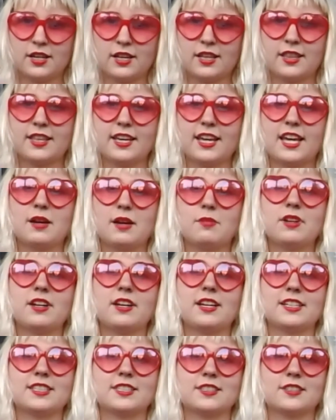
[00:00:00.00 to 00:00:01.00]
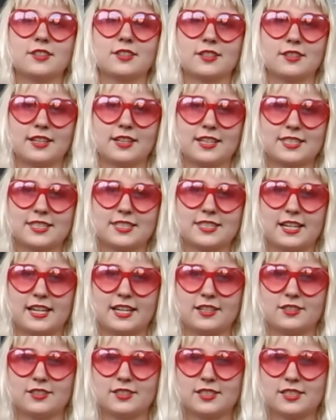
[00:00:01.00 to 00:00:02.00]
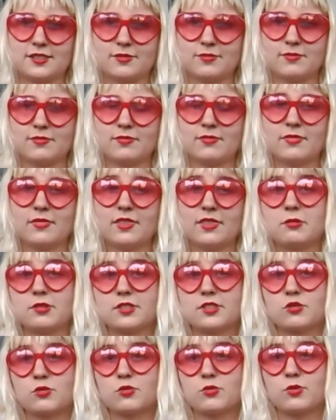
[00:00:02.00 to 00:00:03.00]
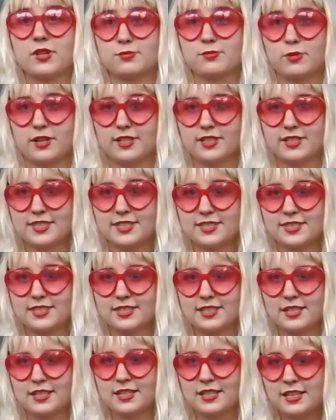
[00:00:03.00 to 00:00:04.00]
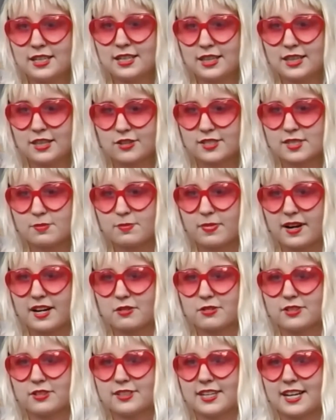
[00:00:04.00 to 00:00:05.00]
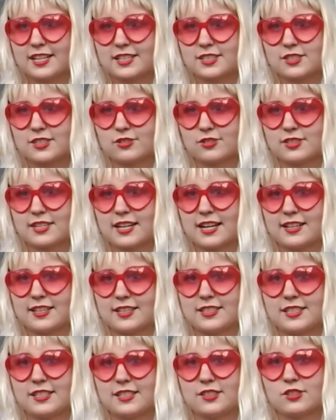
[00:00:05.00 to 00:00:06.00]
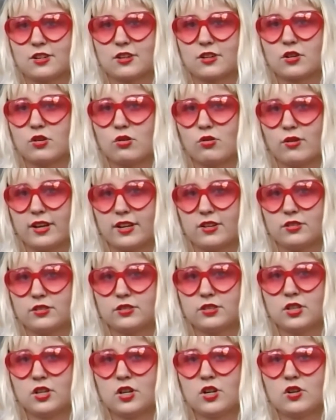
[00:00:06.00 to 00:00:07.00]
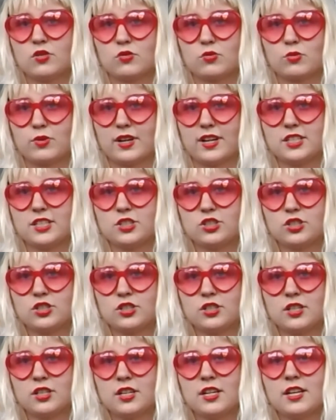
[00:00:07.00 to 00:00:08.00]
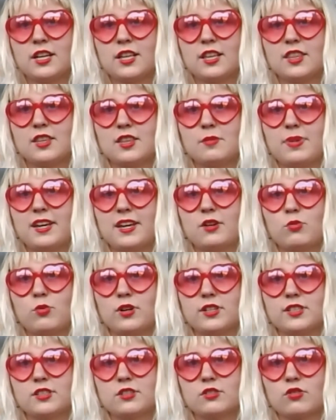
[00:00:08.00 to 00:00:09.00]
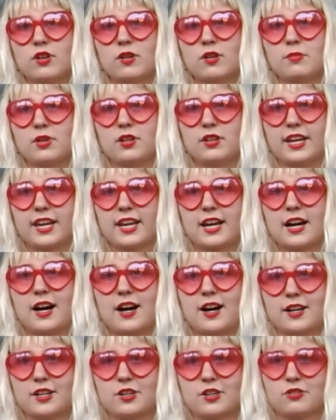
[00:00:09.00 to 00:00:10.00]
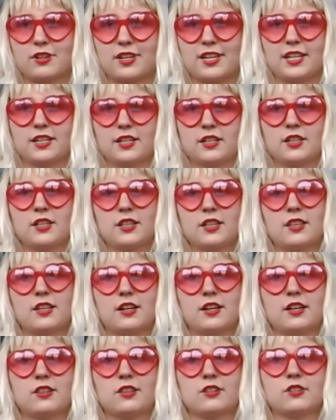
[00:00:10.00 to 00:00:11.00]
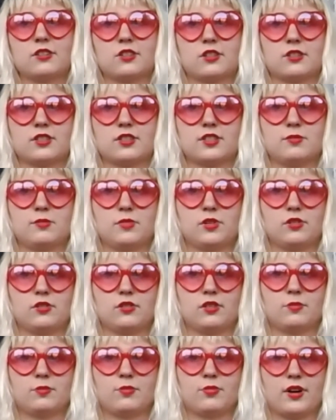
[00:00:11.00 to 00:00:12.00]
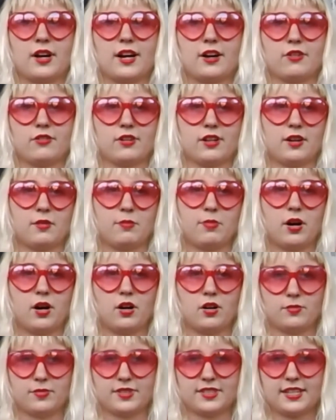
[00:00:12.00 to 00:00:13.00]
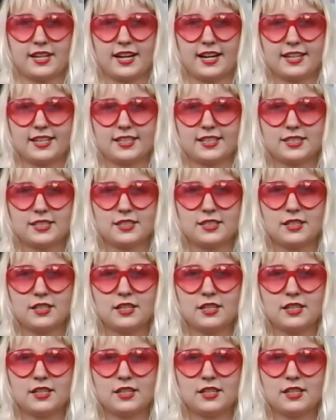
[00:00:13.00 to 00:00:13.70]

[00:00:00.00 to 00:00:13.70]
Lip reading: The ammonites look like snails. They were squids once. Their spiraled exoskeletons are coiled, ridged. The big ones crumble like concrete. The others are smooth, brown, and palm-sized.